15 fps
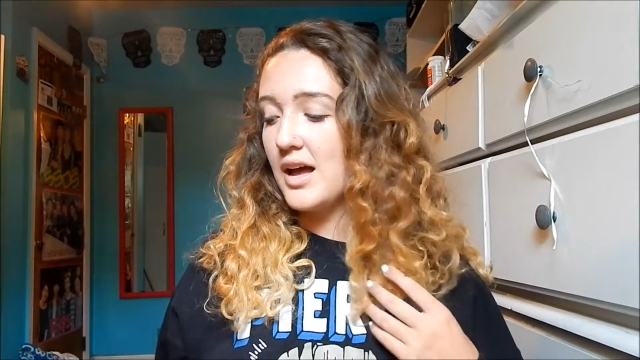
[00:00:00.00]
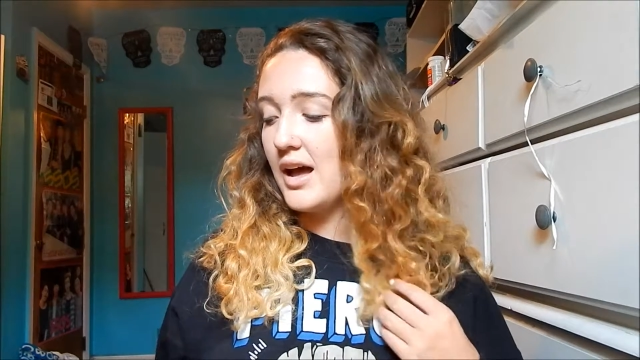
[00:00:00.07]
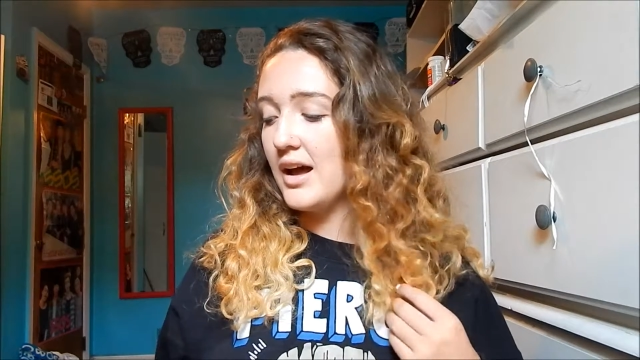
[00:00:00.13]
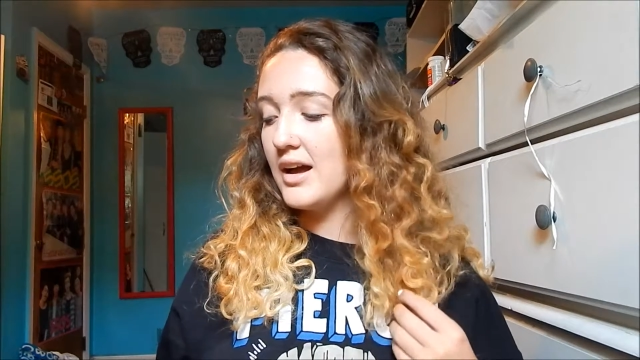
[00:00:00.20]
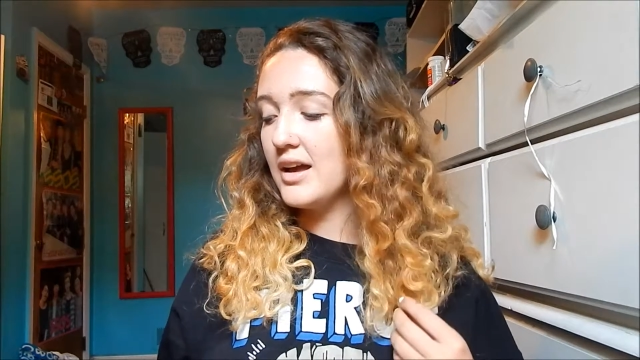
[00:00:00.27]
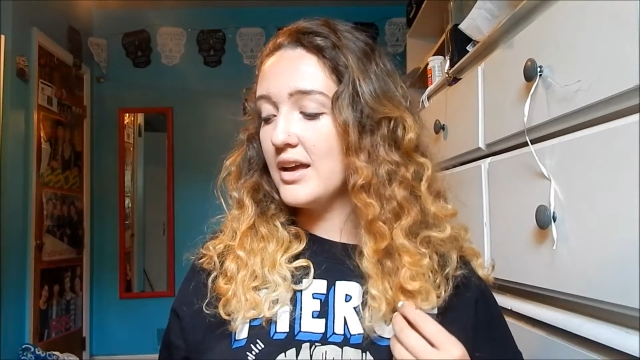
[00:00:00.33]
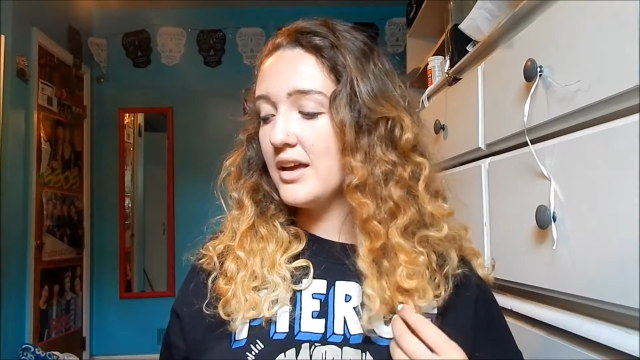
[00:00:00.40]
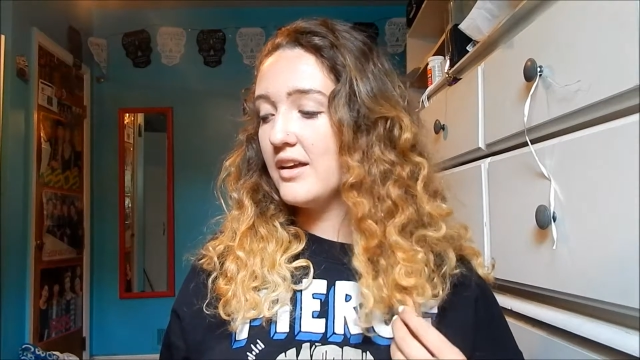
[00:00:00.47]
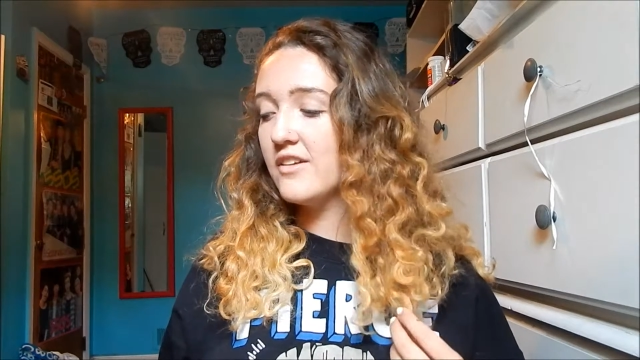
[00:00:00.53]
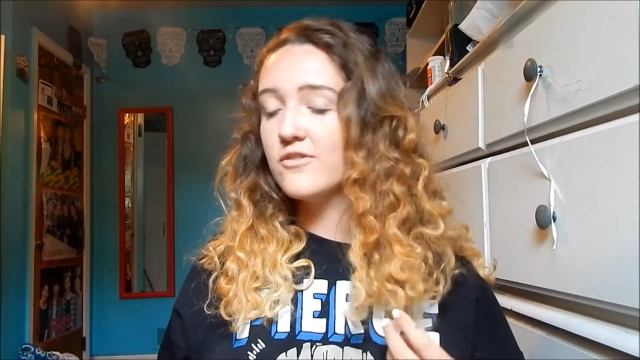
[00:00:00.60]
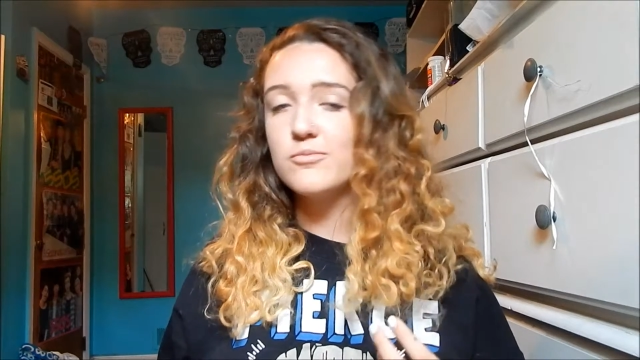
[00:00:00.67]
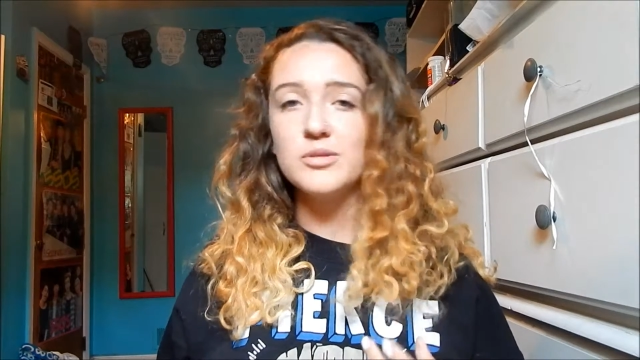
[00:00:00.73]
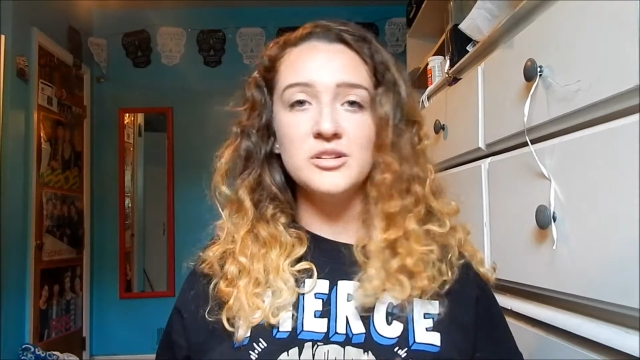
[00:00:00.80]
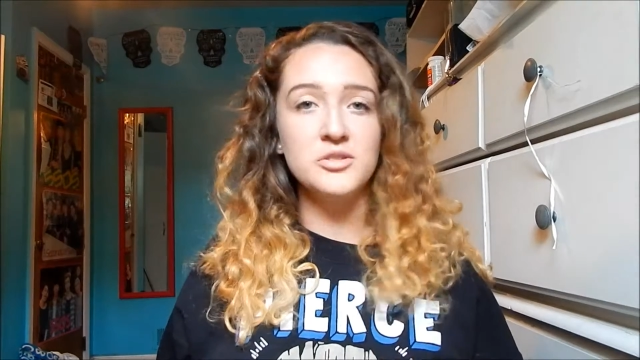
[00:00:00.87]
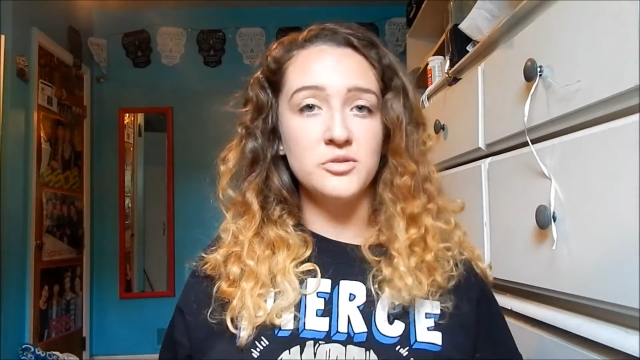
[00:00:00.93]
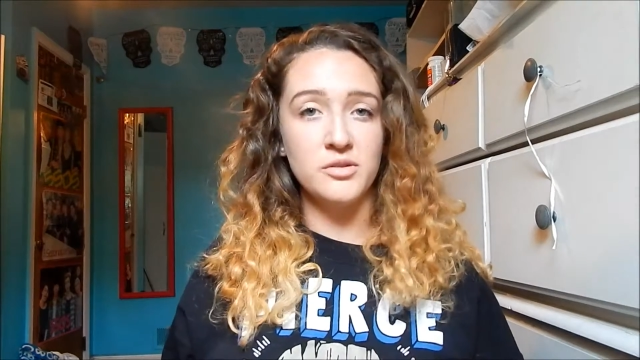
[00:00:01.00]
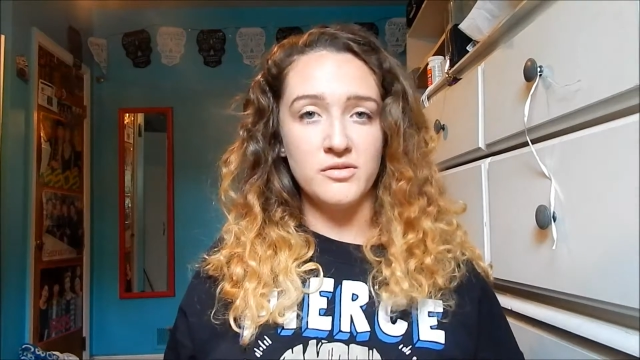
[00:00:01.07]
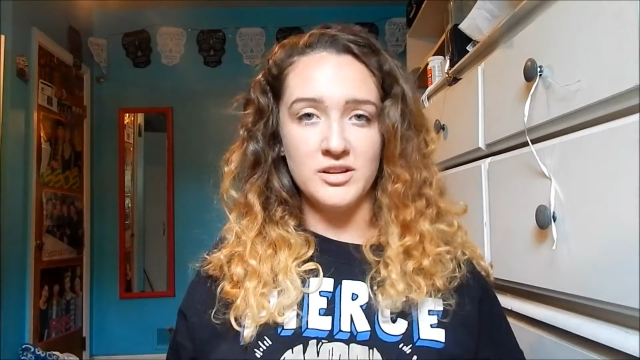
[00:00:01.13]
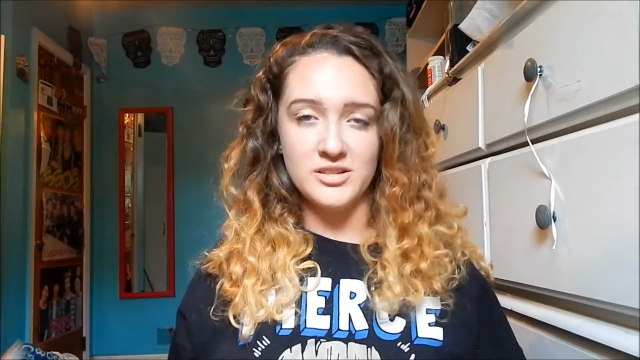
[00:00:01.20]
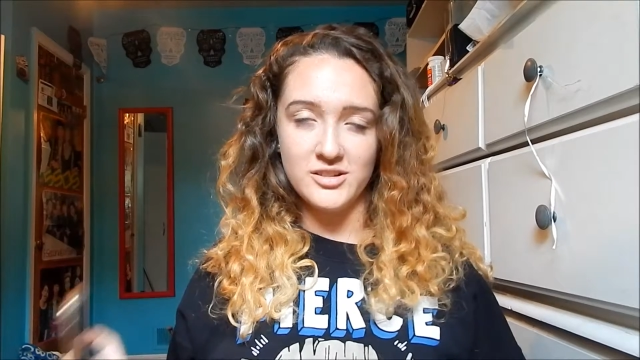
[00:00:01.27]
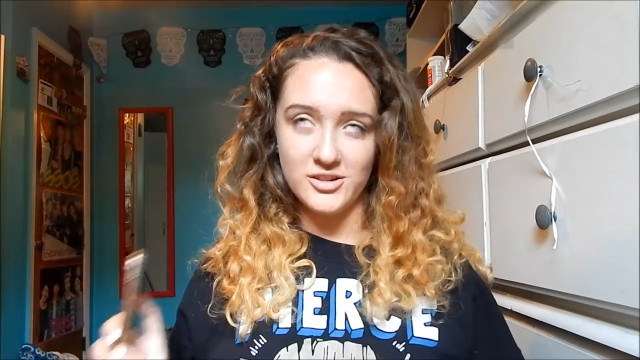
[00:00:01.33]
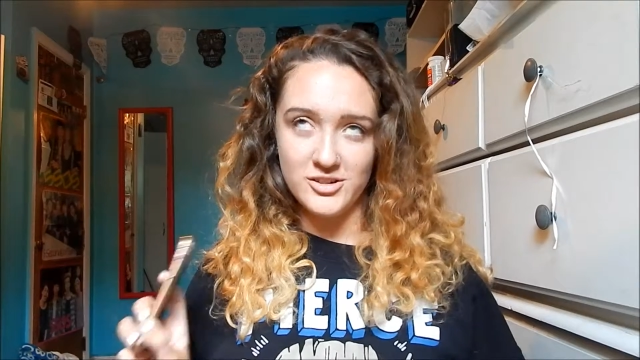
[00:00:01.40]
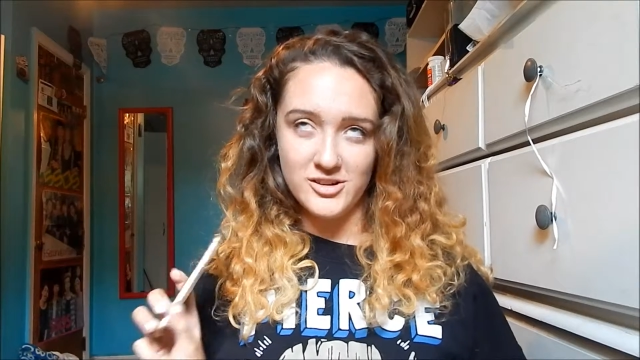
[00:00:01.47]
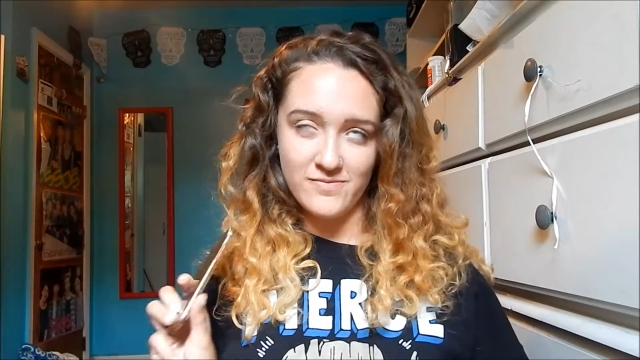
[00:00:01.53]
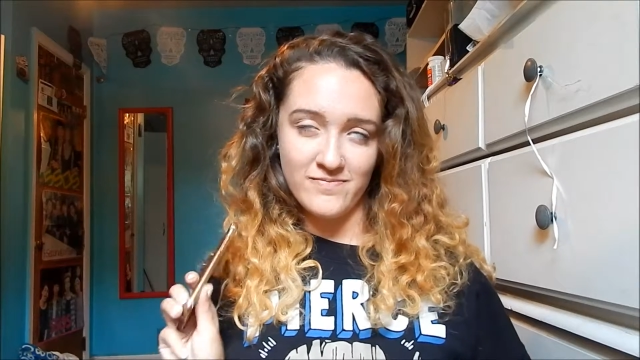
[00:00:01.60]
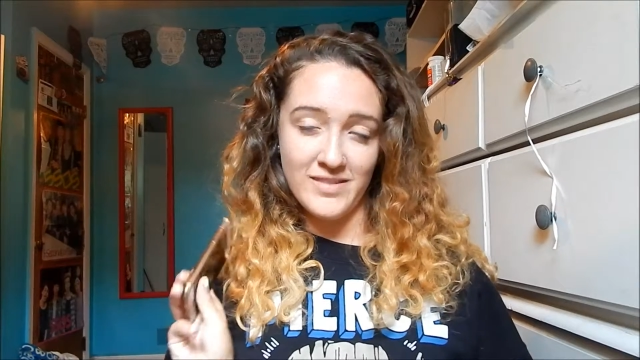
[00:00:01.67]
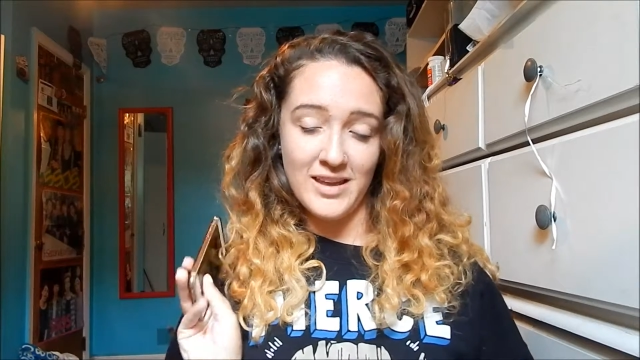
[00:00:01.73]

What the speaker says: I've been doing research.